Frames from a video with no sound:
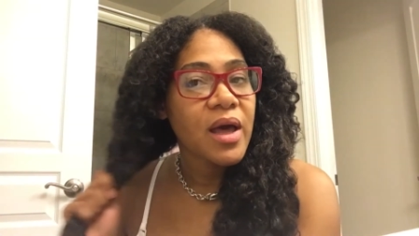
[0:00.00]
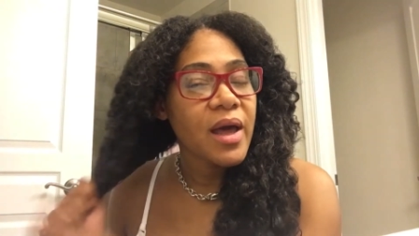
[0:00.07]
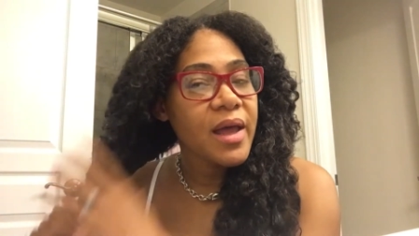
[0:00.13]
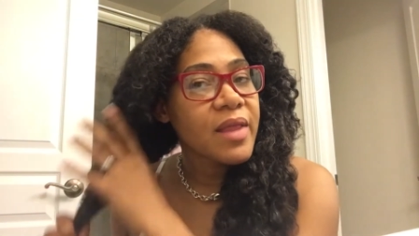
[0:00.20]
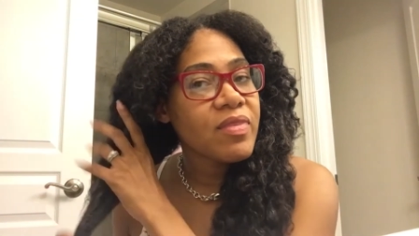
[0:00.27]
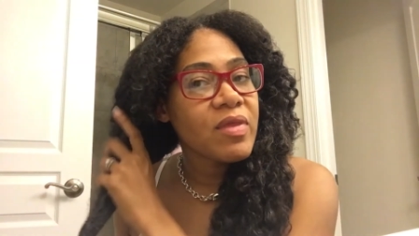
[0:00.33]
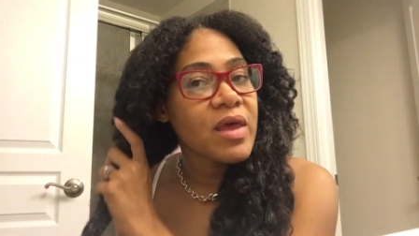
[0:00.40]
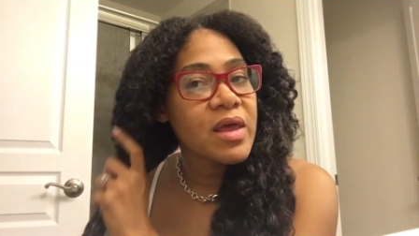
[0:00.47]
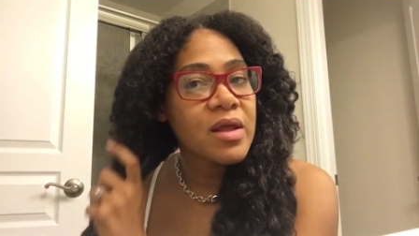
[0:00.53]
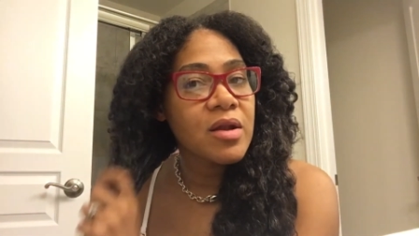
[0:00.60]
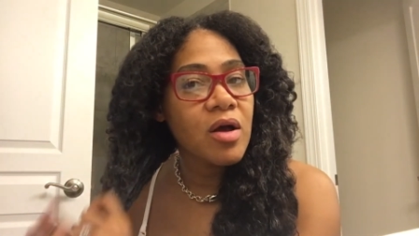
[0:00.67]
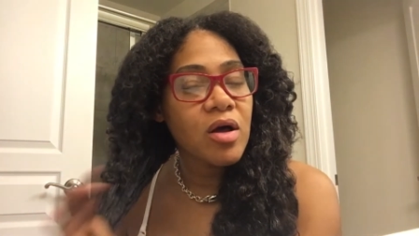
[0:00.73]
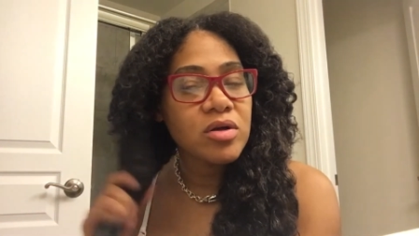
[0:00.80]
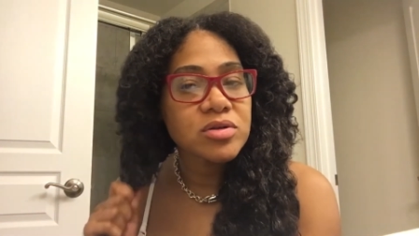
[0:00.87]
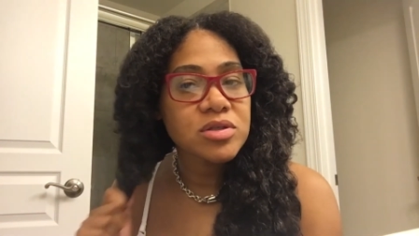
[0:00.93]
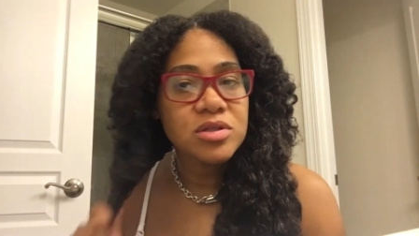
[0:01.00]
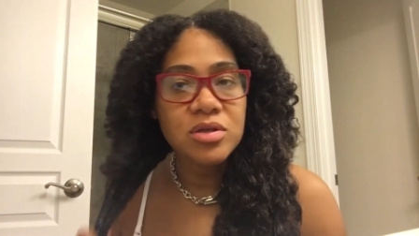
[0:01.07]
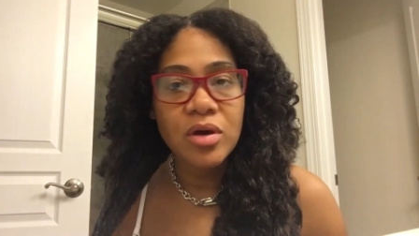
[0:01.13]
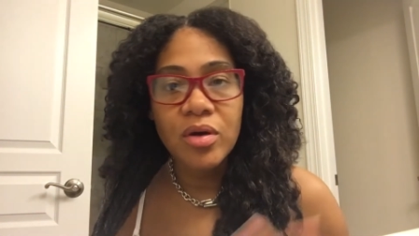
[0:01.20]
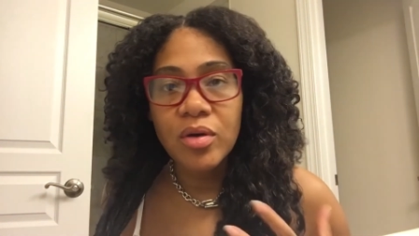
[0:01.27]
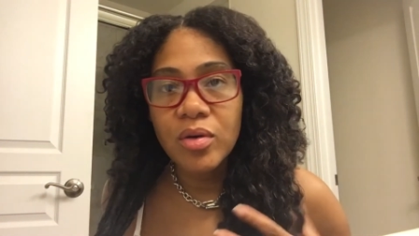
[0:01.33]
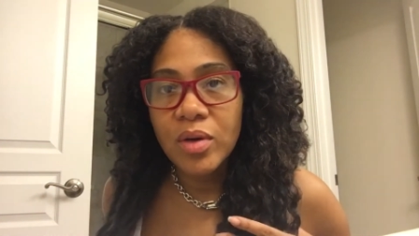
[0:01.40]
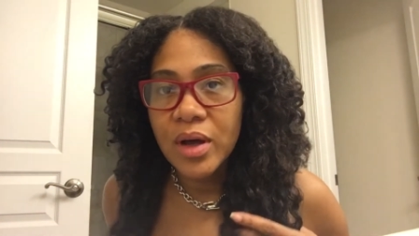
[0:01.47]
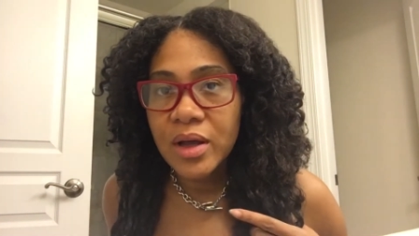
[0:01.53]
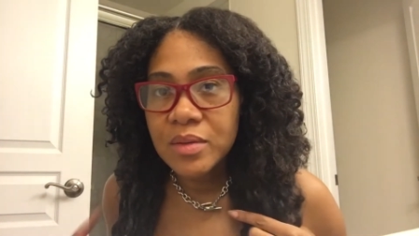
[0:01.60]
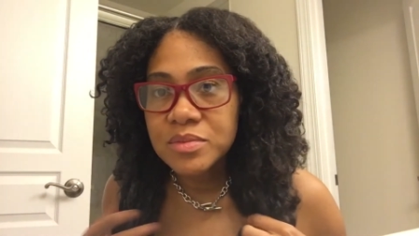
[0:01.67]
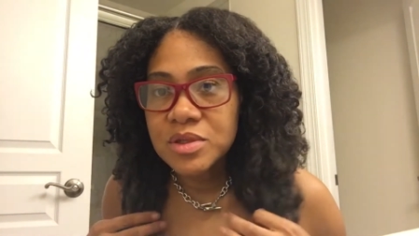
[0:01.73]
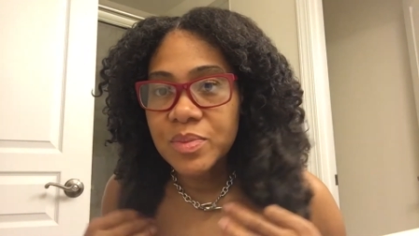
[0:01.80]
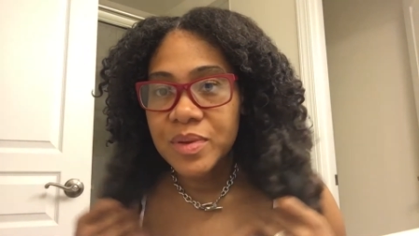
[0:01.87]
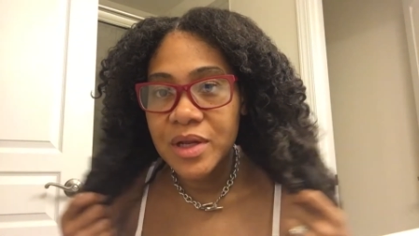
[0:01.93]
and then also
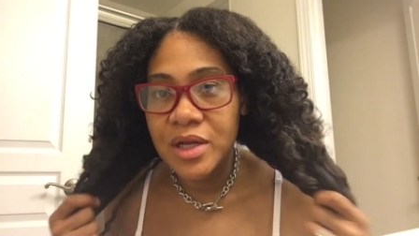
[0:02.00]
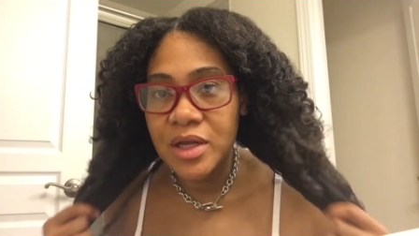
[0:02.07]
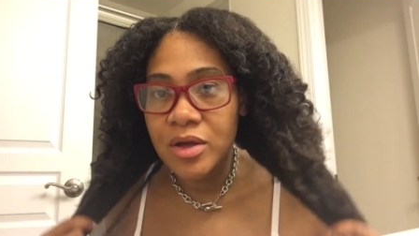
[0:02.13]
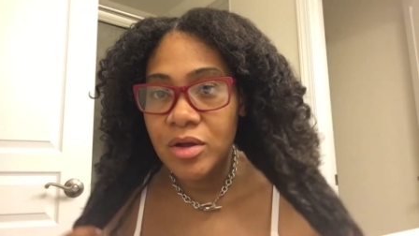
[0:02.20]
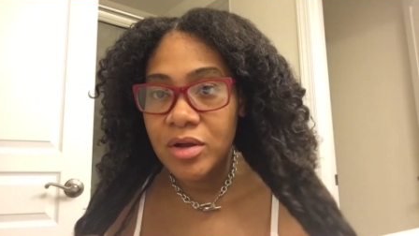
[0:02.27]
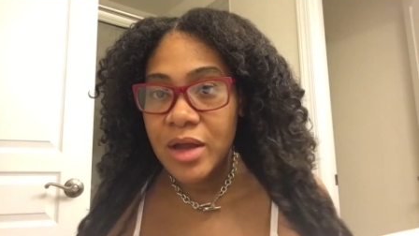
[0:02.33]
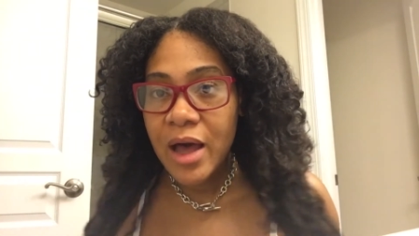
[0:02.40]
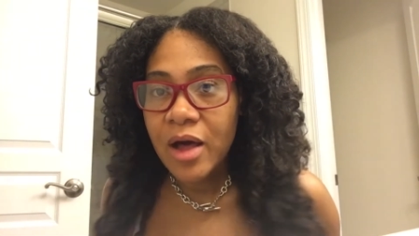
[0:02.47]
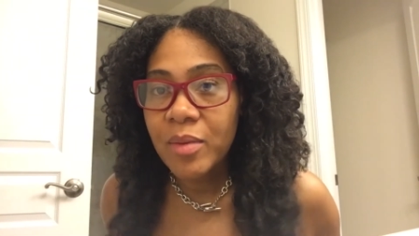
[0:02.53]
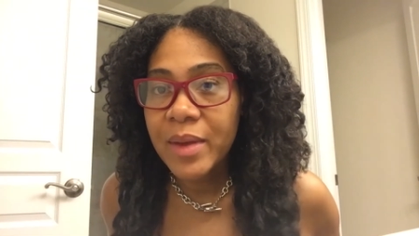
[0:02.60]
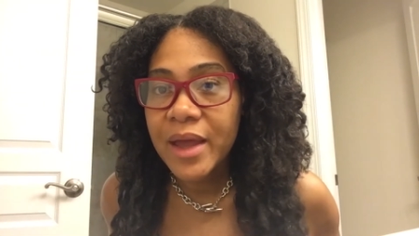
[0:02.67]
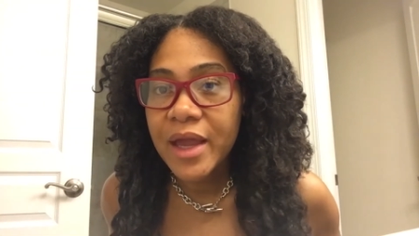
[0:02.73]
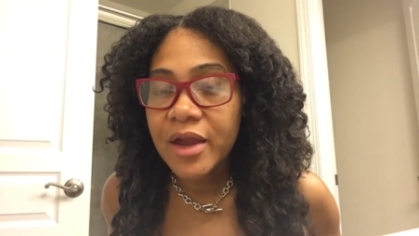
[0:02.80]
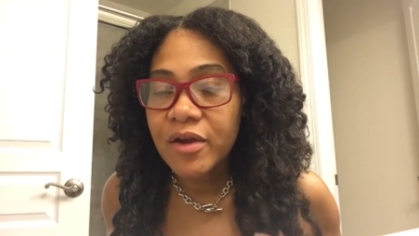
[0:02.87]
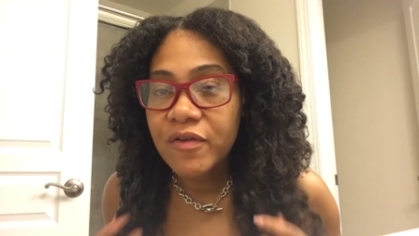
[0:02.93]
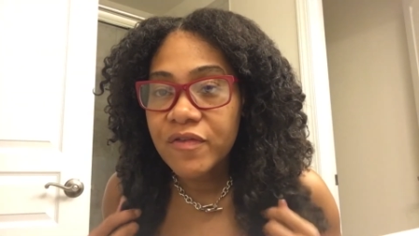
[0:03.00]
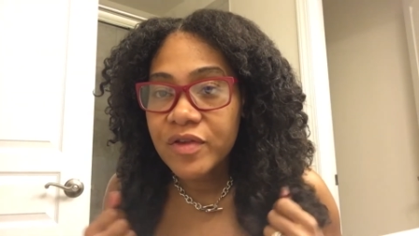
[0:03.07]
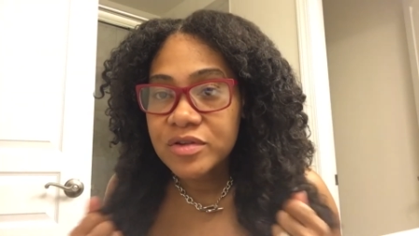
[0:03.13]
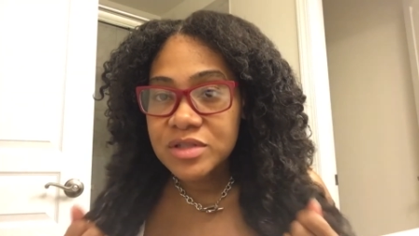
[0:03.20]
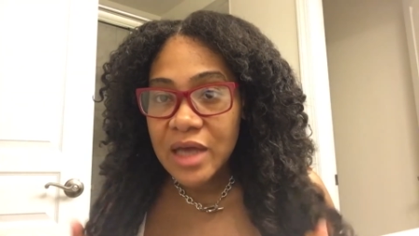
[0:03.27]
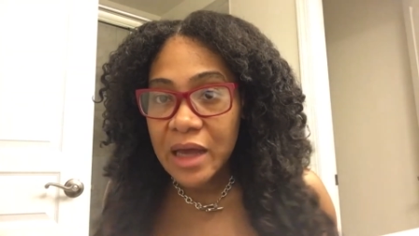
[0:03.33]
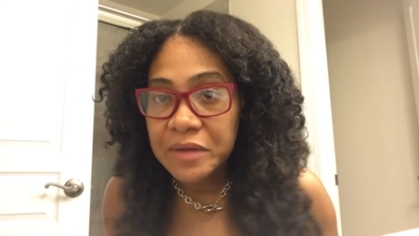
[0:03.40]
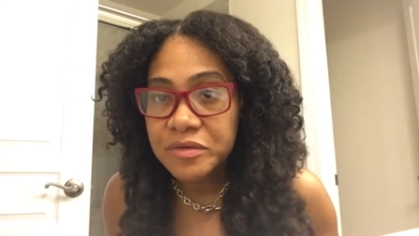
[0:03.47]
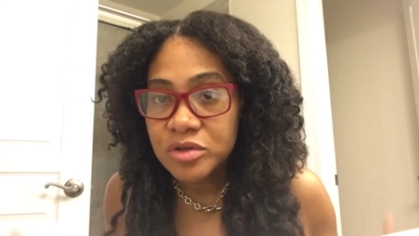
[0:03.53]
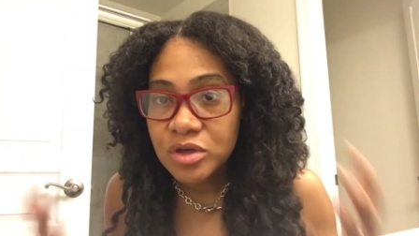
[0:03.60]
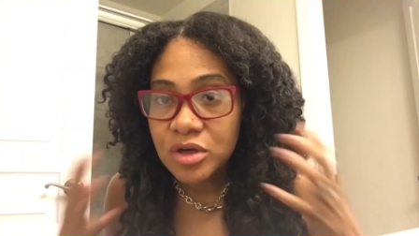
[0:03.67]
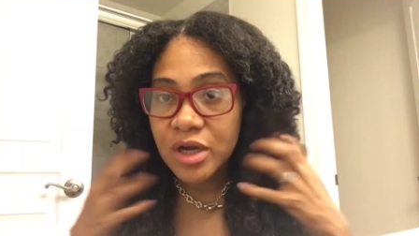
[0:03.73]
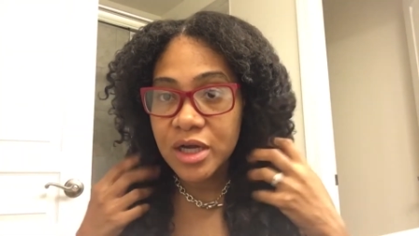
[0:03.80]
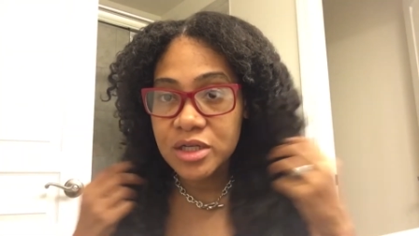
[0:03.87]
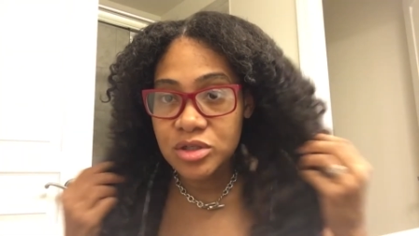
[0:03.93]
um, depending on how my hair feels
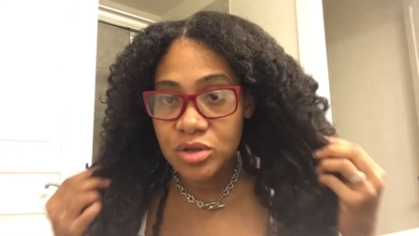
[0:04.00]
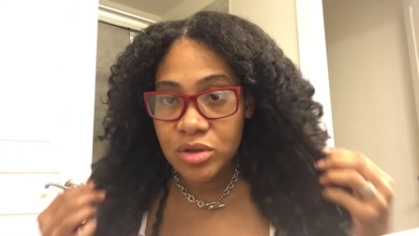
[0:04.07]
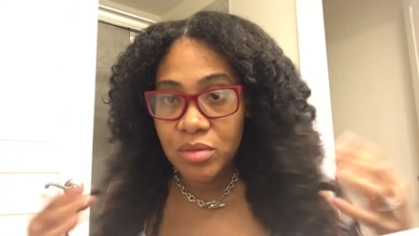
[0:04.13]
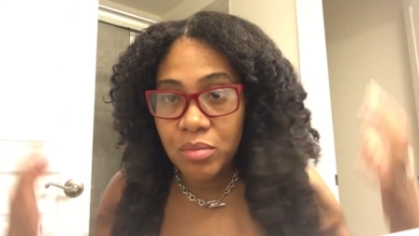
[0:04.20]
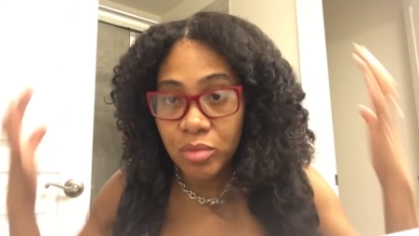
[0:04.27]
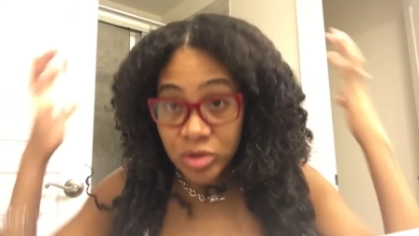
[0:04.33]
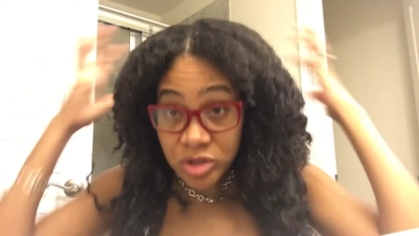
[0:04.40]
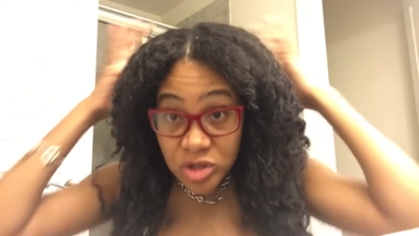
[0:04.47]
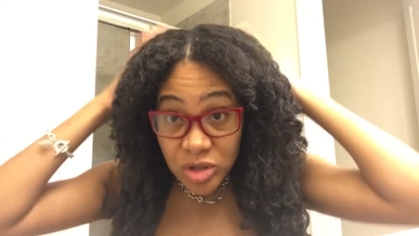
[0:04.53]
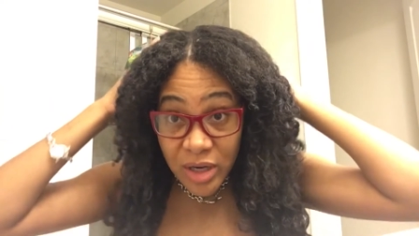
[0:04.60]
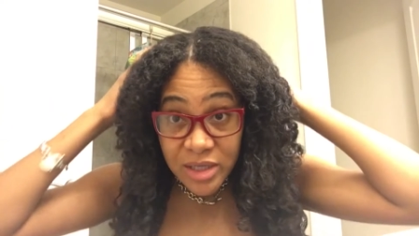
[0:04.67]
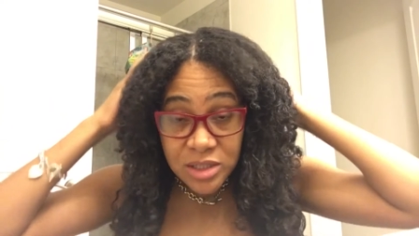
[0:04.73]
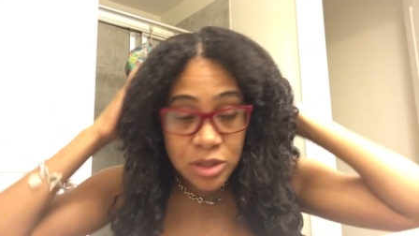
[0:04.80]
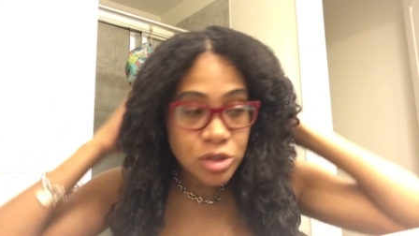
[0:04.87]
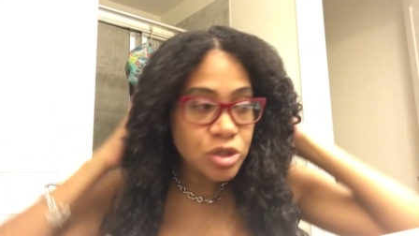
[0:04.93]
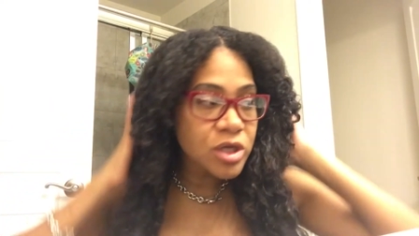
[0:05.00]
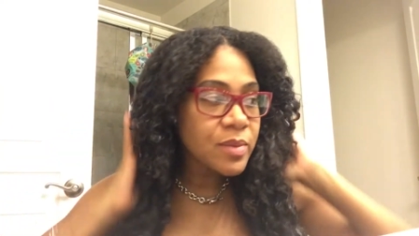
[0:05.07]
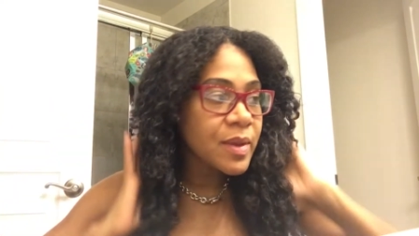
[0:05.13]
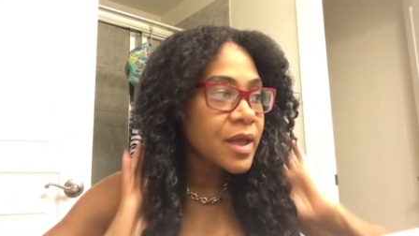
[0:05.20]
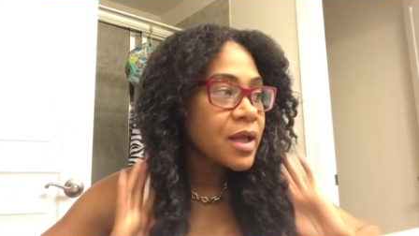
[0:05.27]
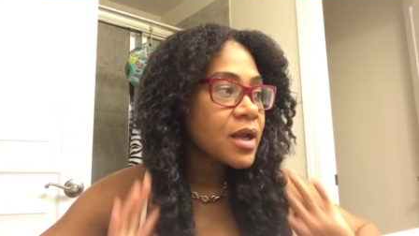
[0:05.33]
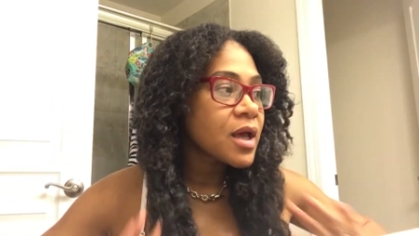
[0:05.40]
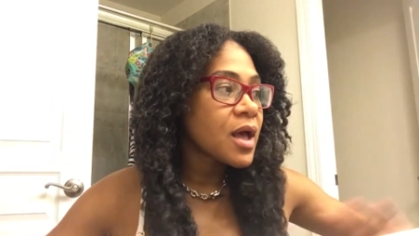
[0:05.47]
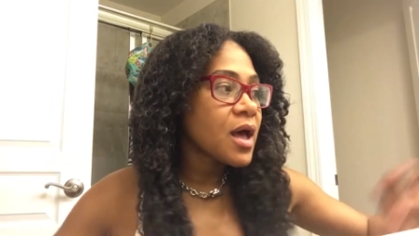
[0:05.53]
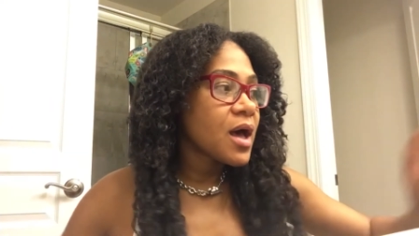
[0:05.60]
after I do the moisturizing treatment